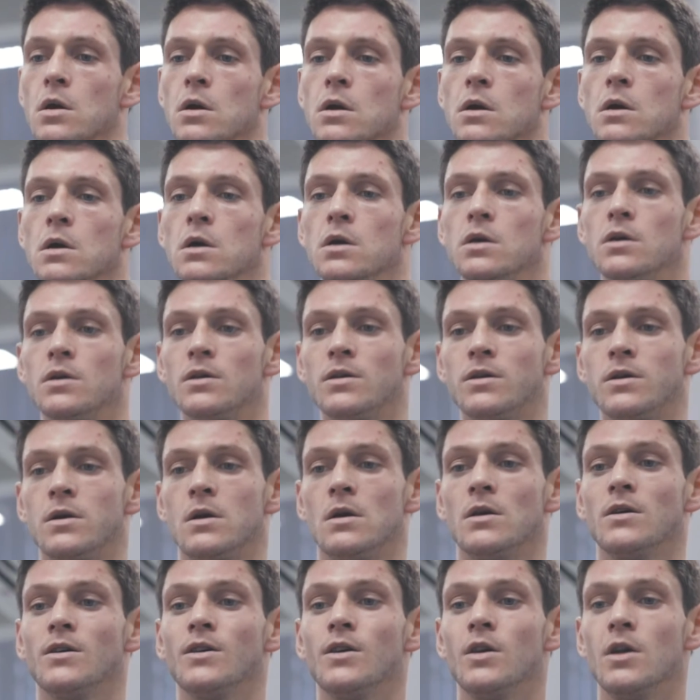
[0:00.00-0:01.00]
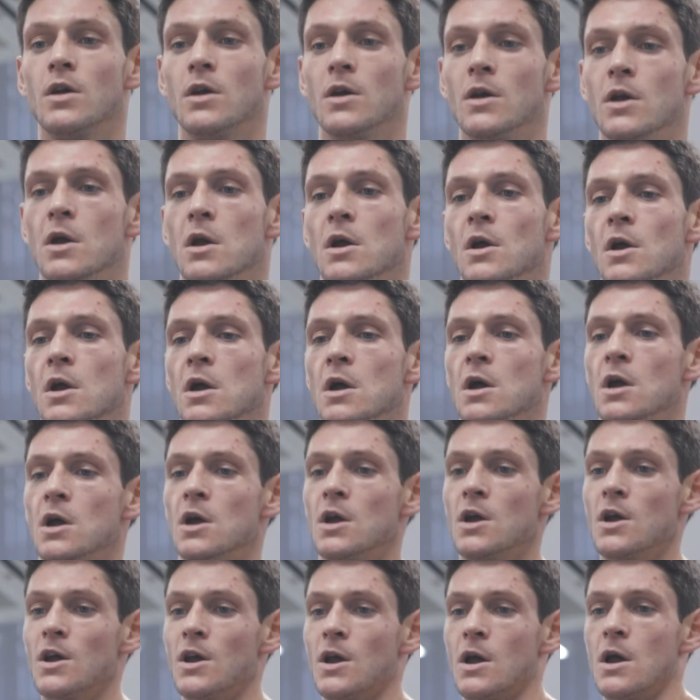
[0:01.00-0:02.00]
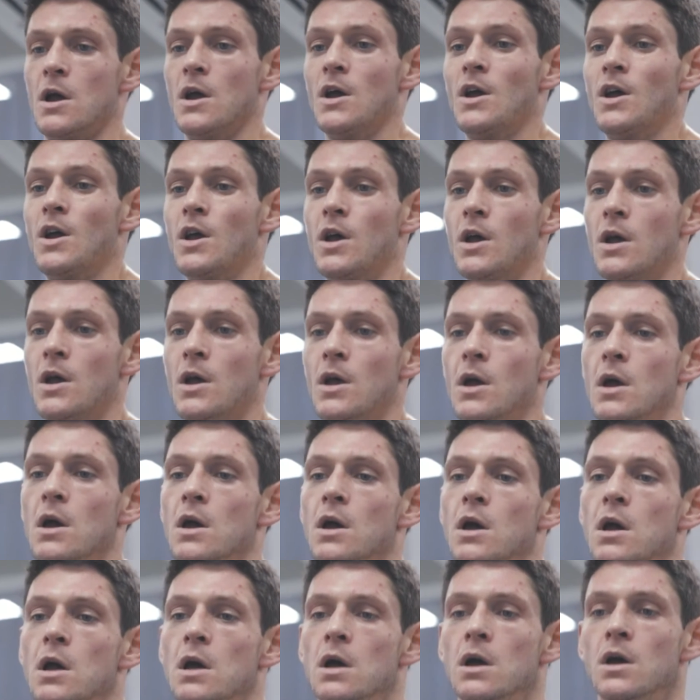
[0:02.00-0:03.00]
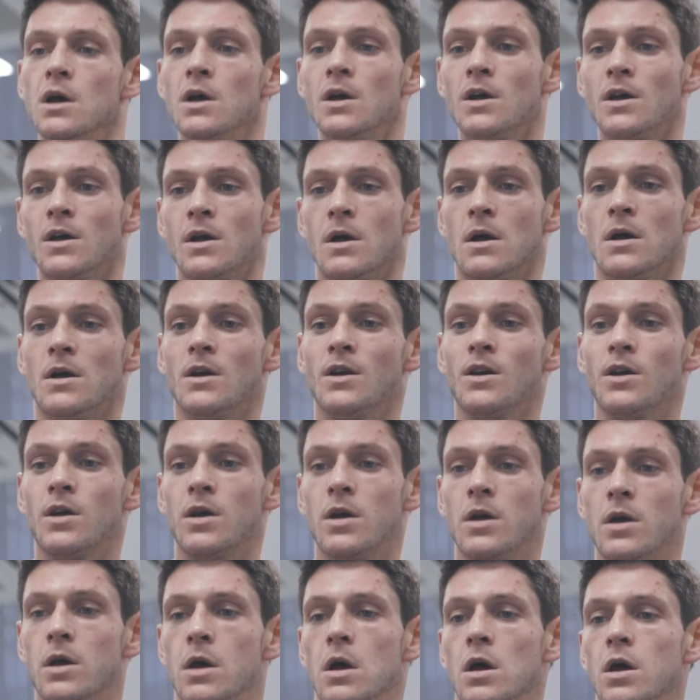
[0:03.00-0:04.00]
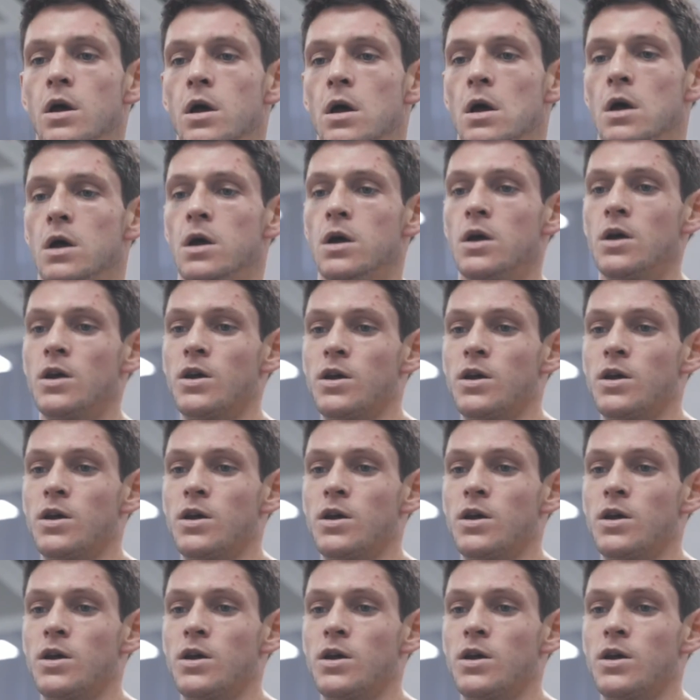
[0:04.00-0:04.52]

He's got that capabilities of like an 800 metre